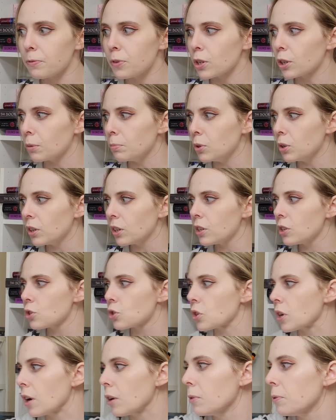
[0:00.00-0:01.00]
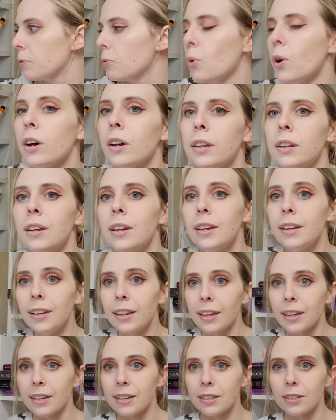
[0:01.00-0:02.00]
The community shelf one
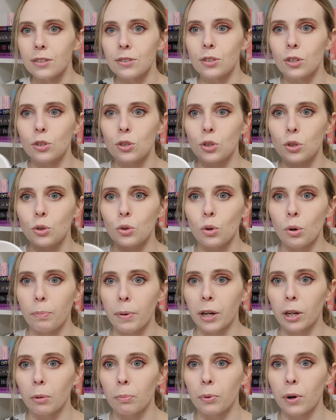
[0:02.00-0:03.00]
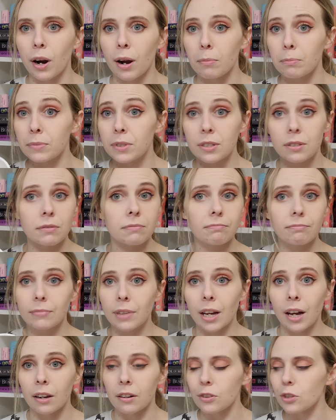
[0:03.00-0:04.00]
is to pick a prompt
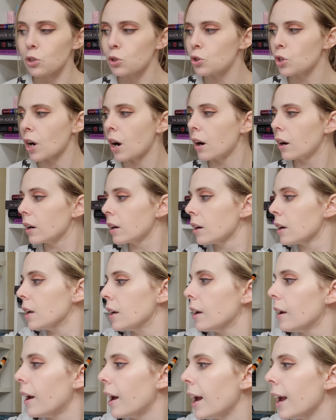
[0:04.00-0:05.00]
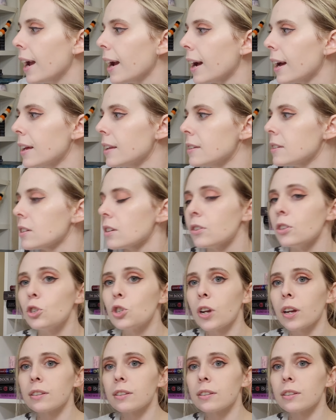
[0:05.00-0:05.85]
out of this jar, and the chance